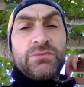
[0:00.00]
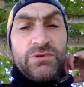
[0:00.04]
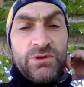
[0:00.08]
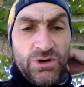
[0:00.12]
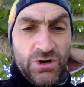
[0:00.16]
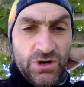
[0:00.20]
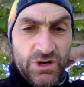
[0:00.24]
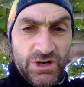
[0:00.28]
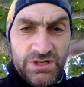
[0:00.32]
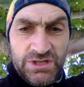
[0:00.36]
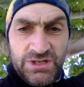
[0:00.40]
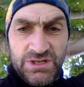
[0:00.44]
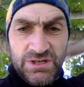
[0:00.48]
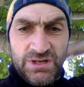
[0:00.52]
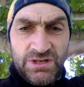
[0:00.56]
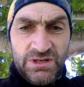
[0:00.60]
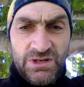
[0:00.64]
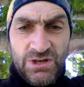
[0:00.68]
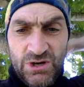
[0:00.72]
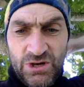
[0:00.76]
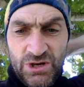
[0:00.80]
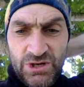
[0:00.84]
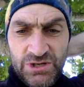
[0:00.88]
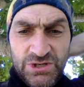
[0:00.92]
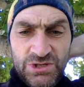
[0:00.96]
God has,
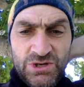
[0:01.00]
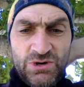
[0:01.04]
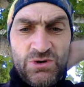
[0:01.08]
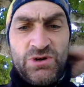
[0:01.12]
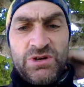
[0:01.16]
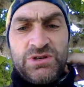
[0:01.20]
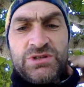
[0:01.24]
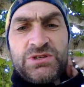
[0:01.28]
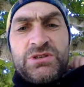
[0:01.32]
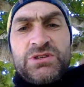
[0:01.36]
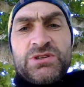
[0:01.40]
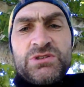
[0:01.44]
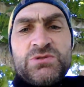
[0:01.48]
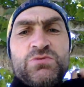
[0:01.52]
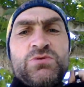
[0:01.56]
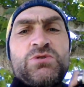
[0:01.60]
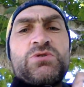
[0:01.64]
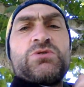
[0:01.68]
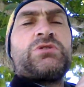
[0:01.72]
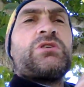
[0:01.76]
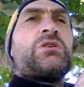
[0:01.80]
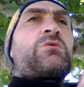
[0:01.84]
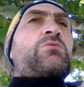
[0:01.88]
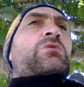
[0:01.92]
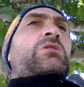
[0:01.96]
God has told us in His
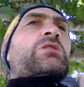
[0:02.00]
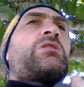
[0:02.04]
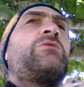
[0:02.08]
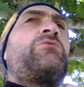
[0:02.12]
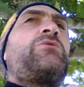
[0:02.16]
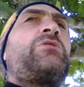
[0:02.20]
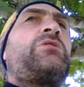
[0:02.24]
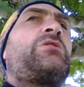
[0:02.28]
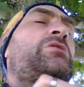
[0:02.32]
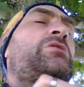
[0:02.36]
Word that we're living